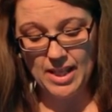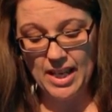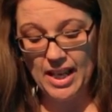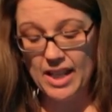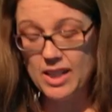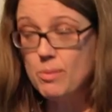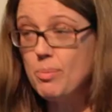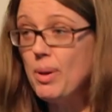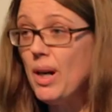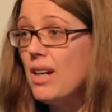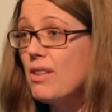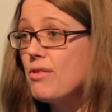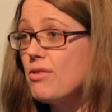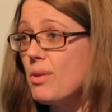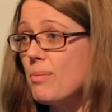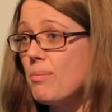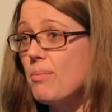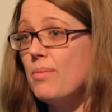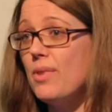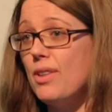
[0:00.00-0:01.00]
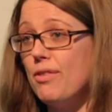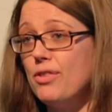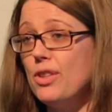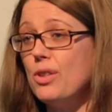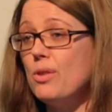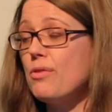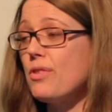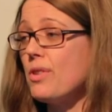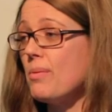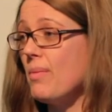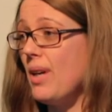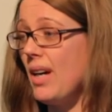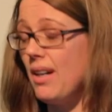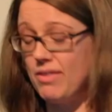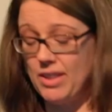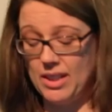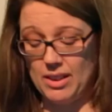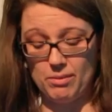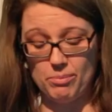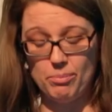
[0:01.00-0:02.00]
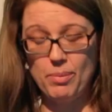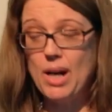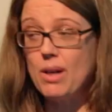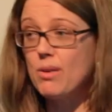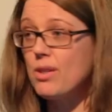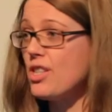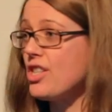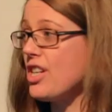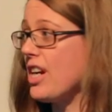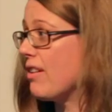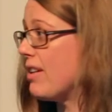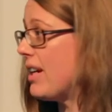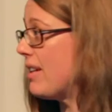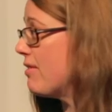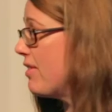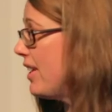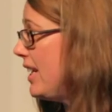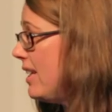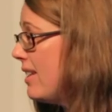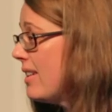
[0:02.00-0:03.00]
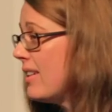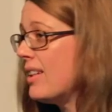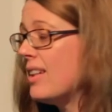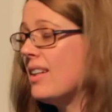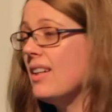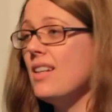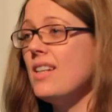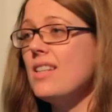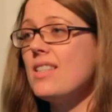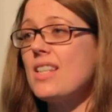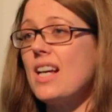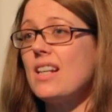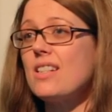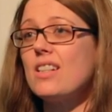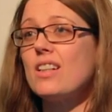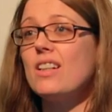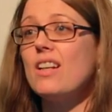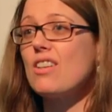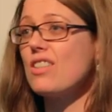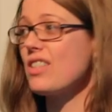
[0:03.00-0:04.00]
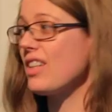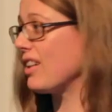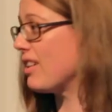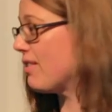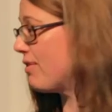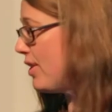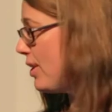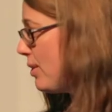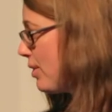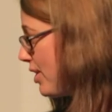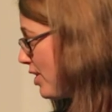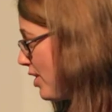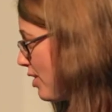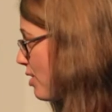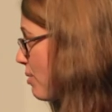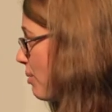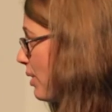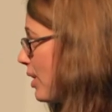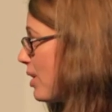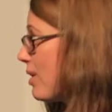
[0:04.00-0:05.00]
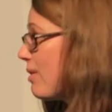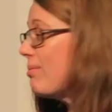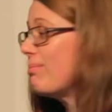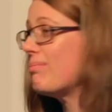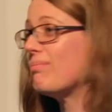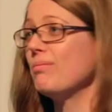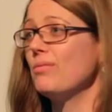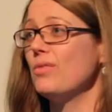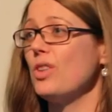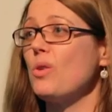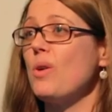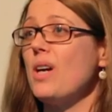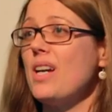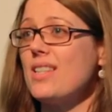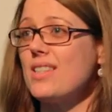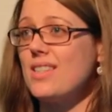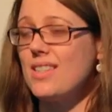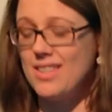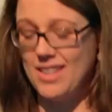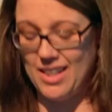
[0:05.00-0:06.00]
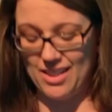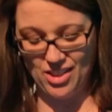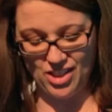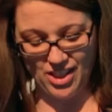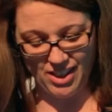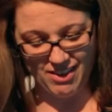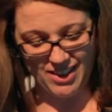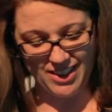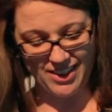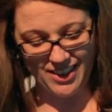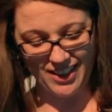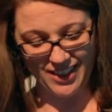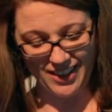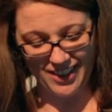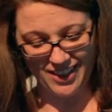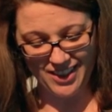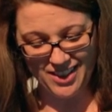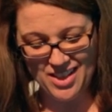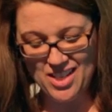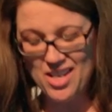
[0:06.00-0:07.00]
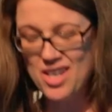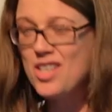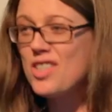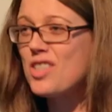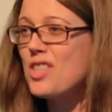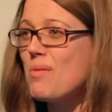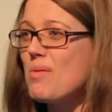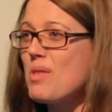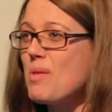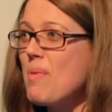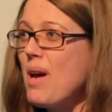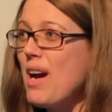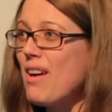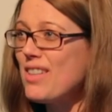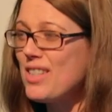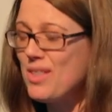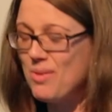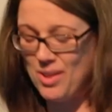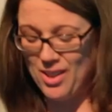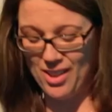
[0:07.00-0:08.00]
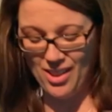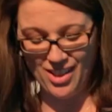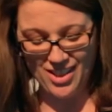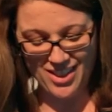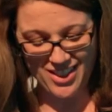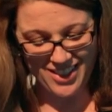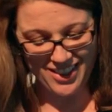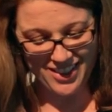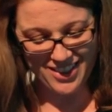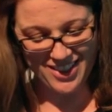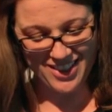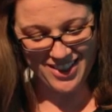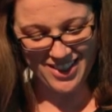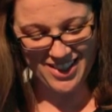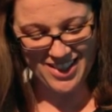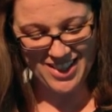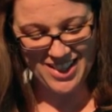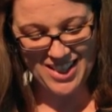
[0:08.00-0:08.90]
And apart from a few of them having power chair envy, Santa Claus got a few unusual requests that year, I think. Some of the parents were cursing us.